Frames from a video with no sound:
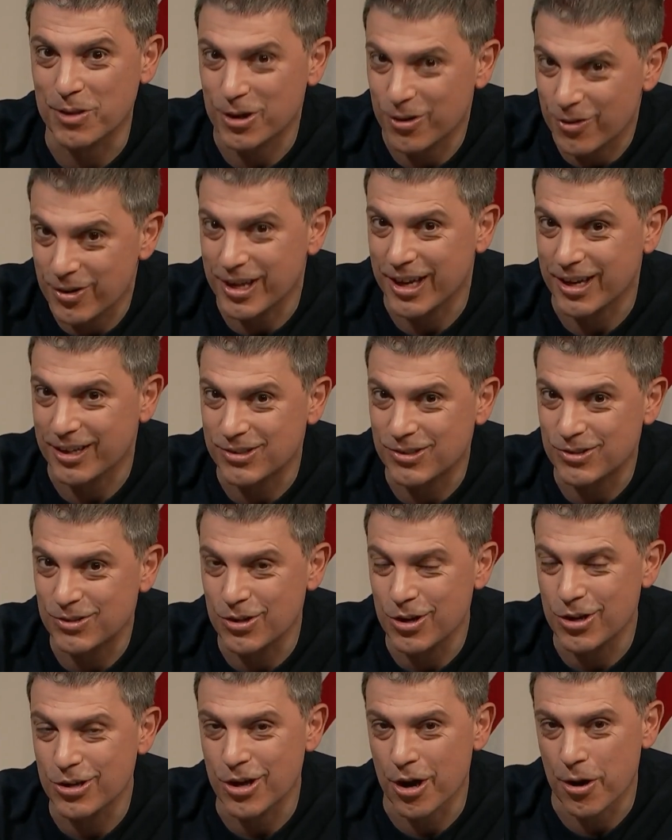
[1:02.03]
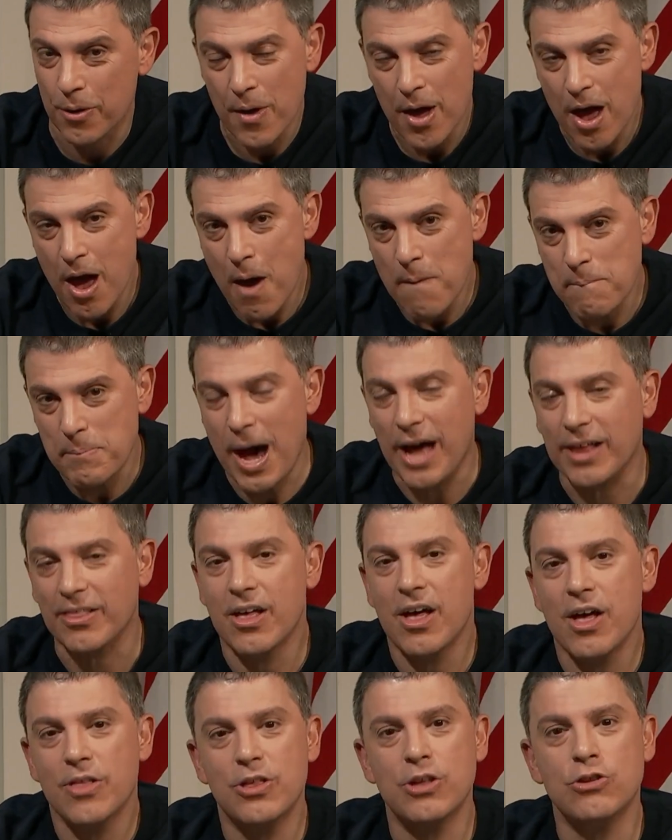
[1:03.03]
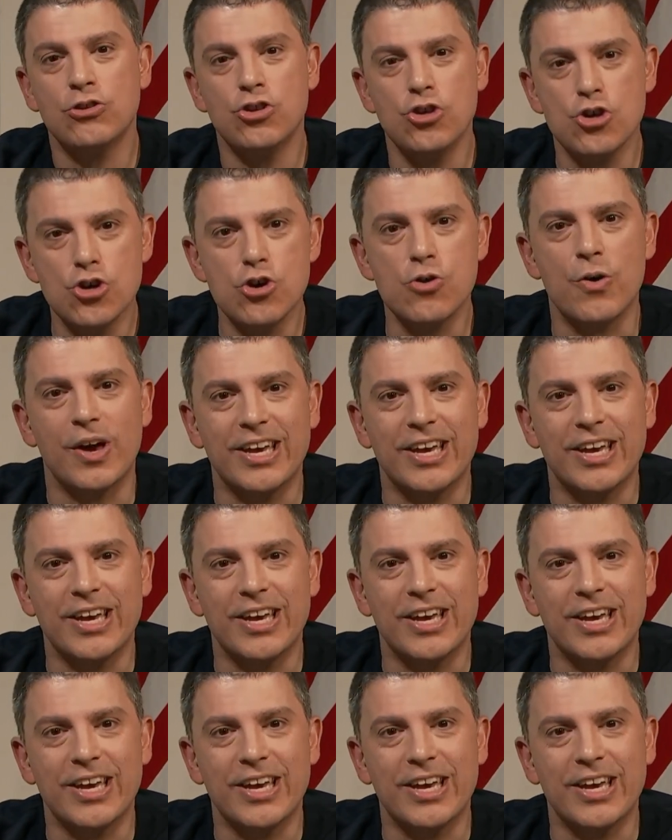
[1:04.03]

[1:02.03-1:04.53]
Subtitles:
the critics, do you? But the new